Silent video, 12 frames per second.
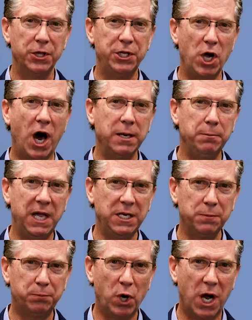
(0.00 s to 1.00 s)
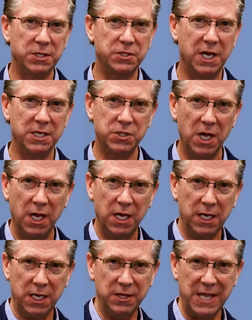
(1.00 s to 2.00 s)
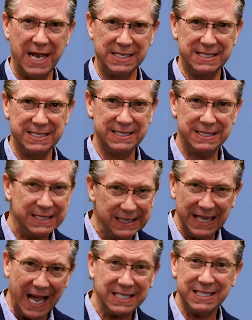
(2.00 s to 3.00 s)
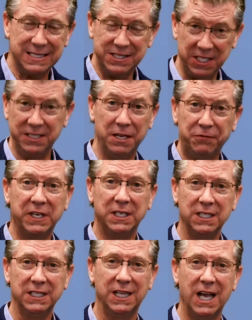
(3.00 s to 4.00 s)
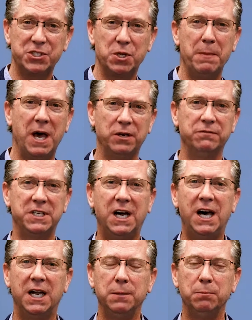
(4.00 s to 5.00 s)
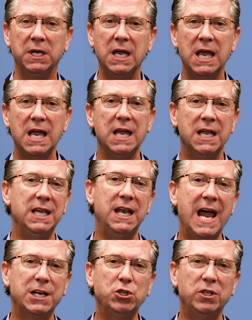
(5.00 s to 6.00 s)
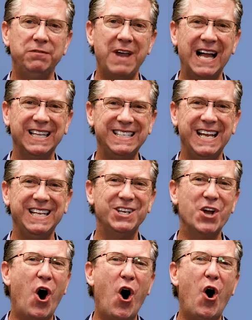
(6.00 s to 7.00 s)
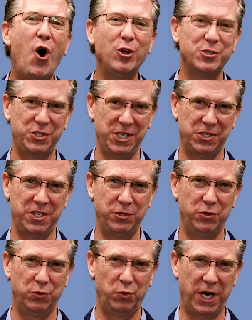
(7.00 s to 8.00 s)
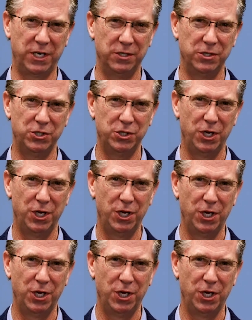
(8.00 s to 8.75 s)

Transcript: The automated process, in that significantly less amount of time, it actually validated all 600 records.